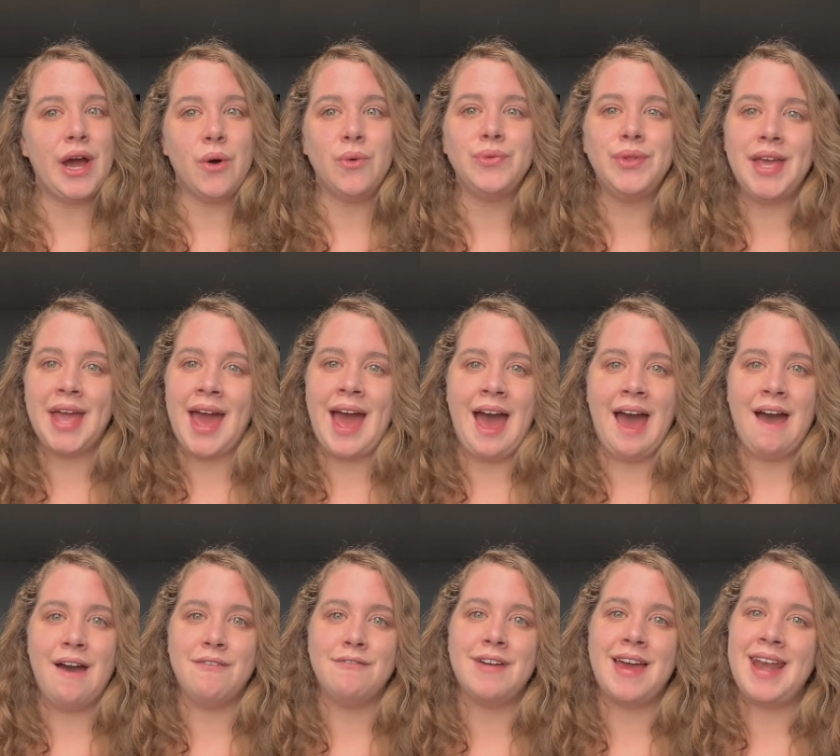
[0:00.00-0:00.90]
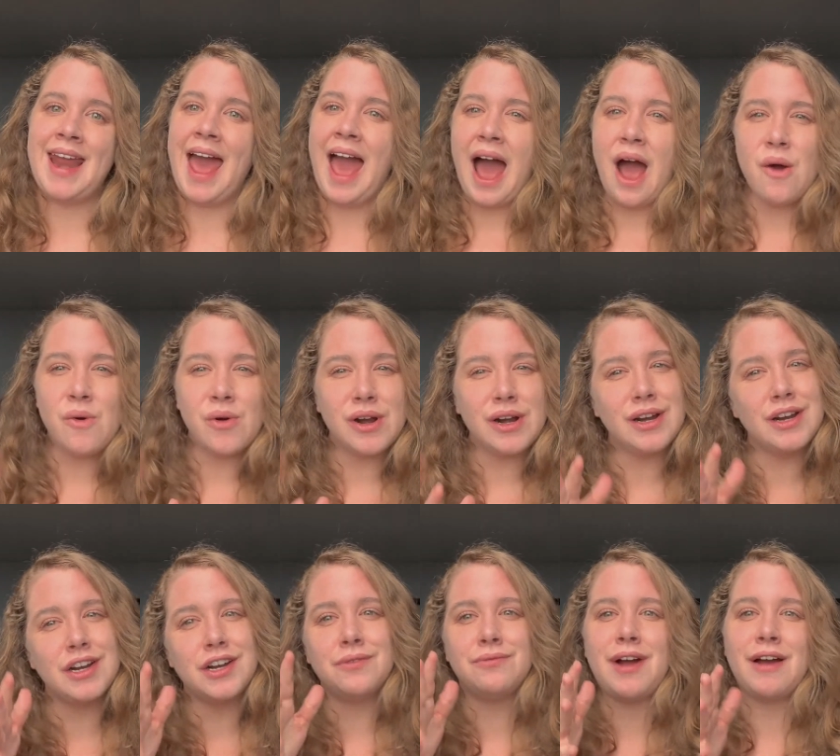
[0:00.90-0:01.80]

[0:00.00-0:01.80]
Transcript: only have an hour,